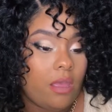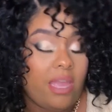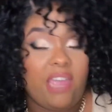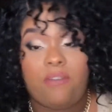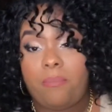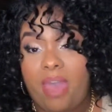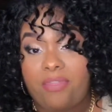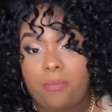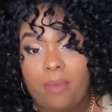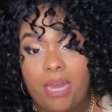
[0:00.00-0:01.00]
even Bath
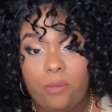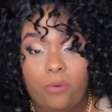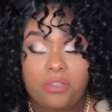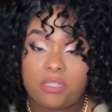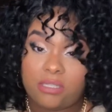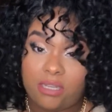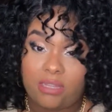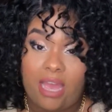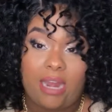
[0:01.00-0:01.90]
and Body Works, things like that.